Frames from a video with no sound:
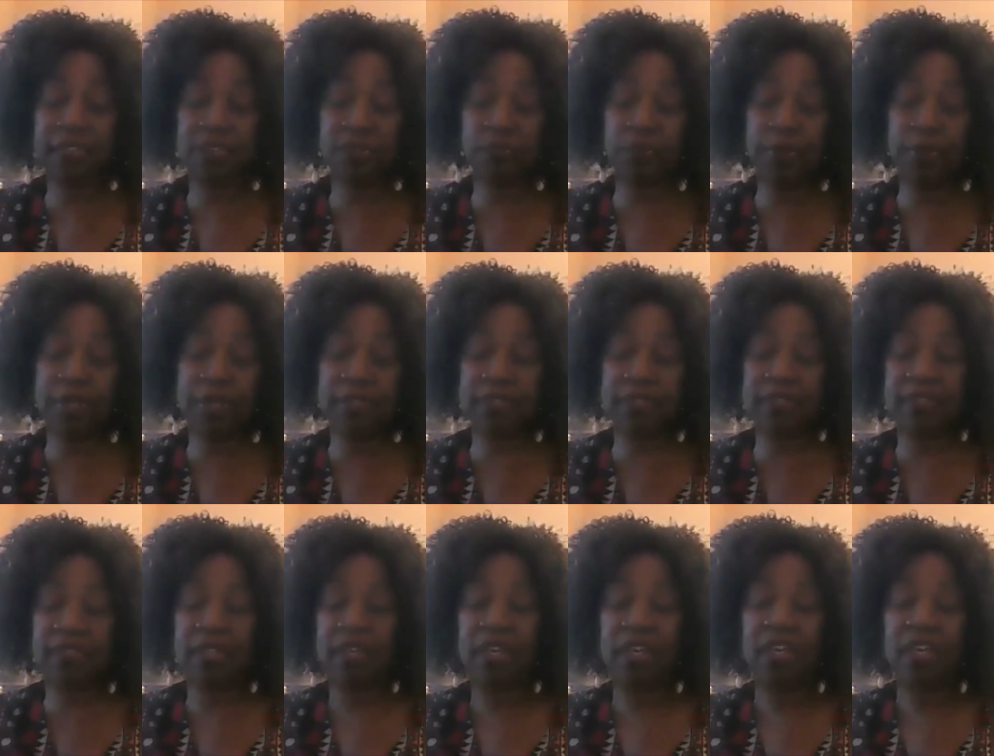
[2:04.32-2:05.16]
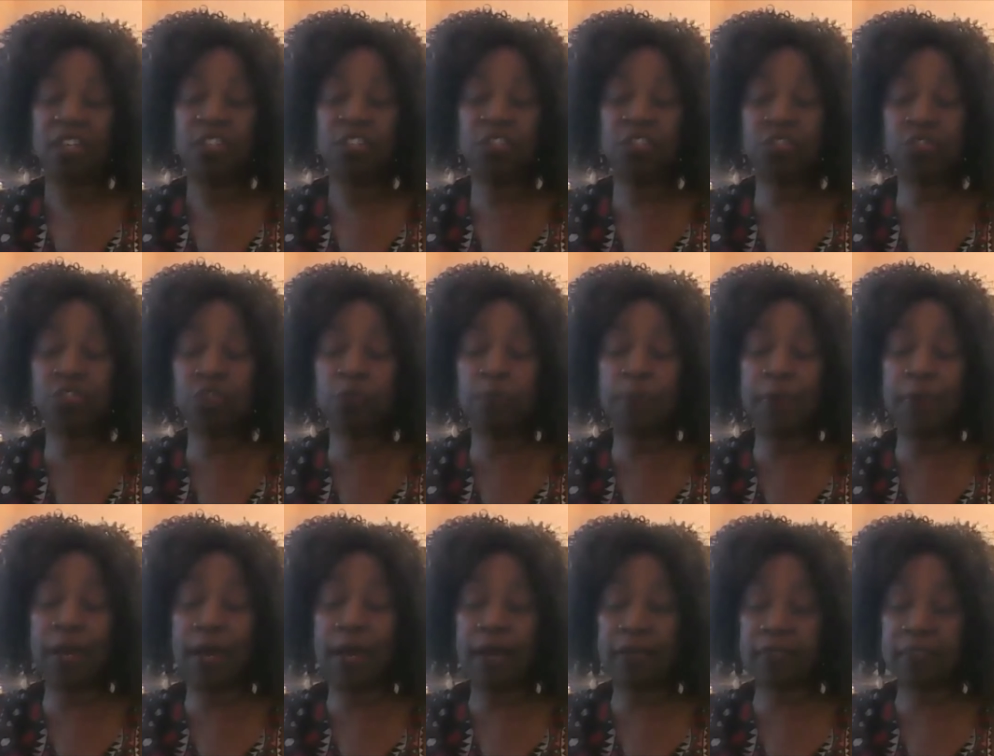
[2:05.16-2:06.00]
Swiss
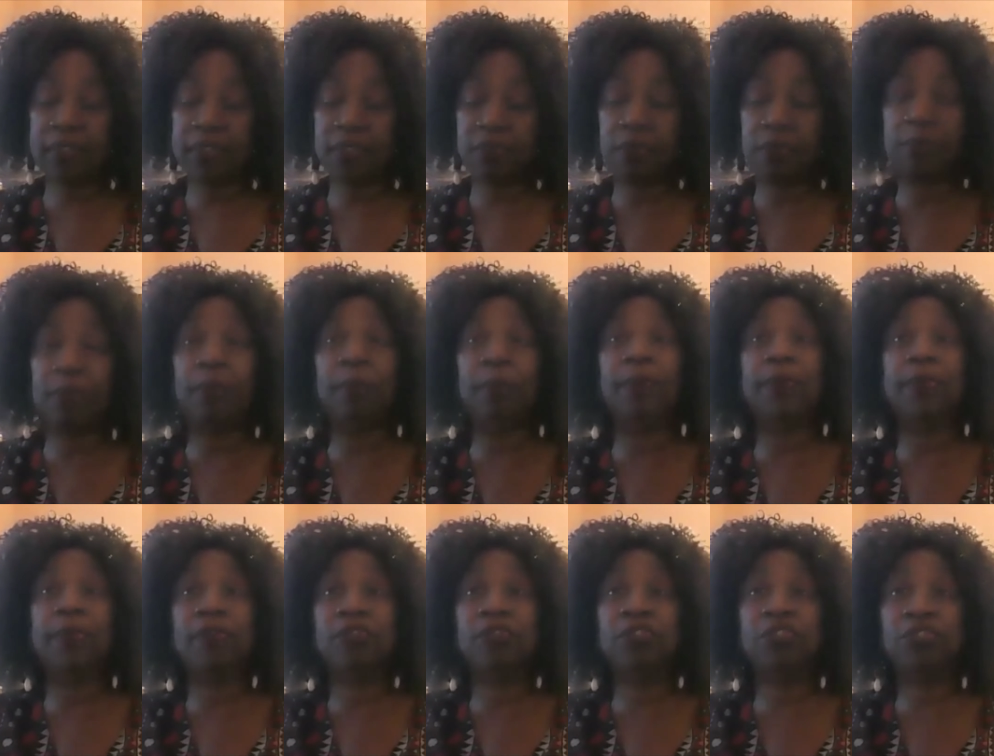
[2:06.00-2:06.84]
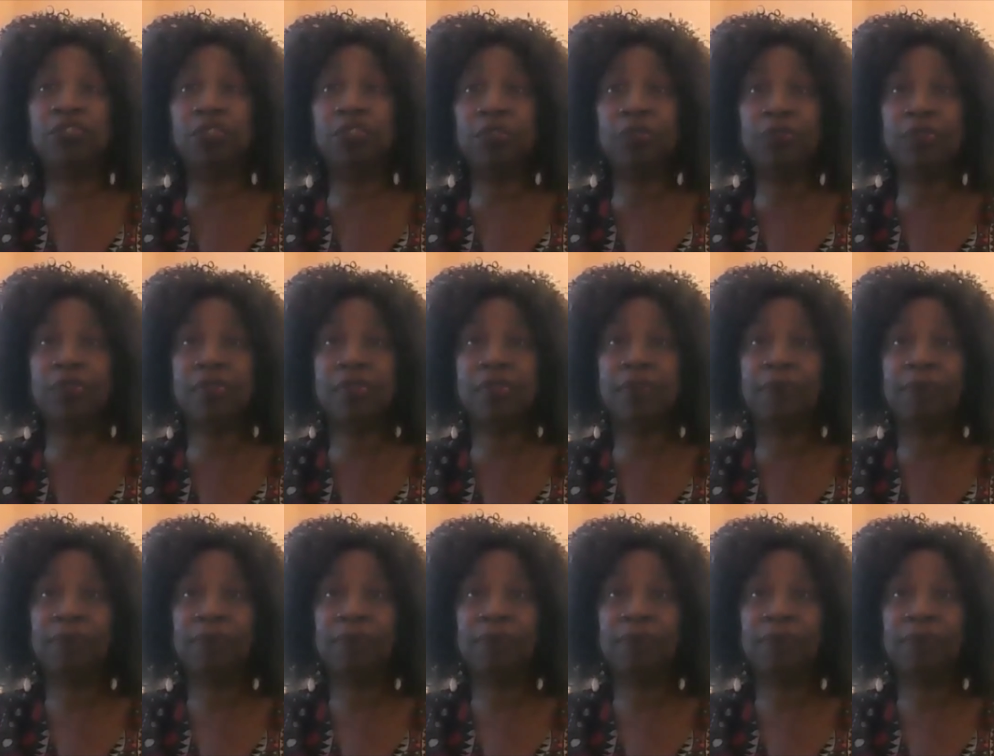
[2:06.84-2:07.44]
shoebox. Remember those shoes?